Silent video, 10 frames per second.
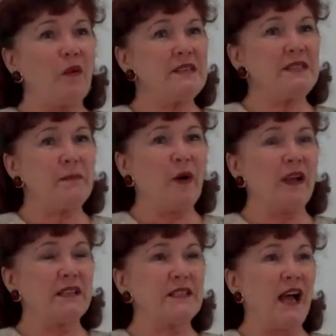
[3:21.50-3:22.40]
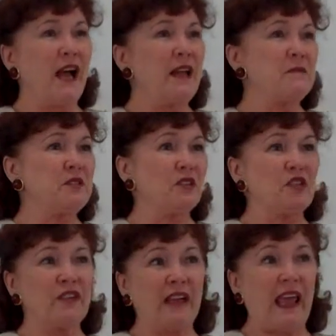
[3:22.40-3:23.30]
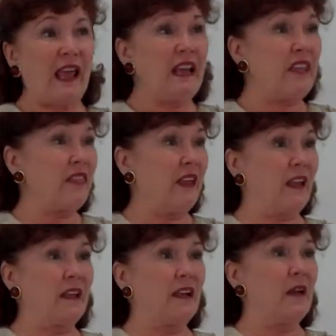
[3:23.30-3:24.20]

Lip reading: Once upon a time, to learn anything